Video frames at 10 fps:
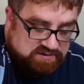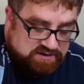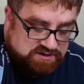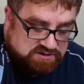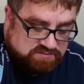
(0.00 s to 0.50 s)

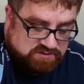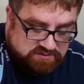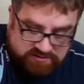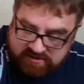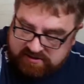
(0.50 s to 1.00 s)
These are the
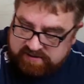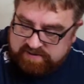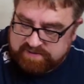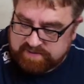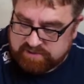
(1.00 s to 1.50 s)
models that
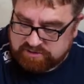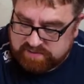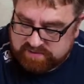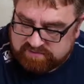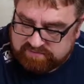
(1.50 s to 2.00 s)
most
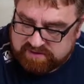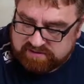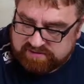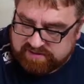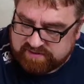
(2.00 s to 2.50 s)
people are familiar
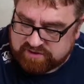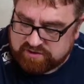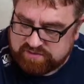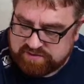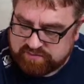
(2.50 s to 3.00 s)
with. They
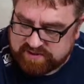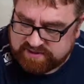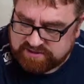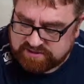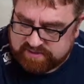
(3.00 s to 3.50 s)
come with the
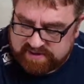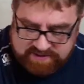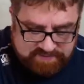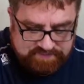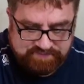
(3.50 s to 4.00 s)
wings at the
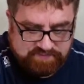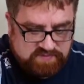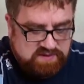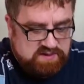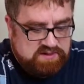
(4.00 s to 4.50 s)
back.
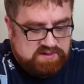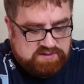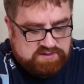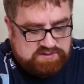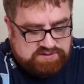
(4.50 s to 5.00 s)

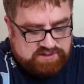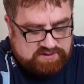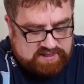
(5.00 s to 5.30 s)
So the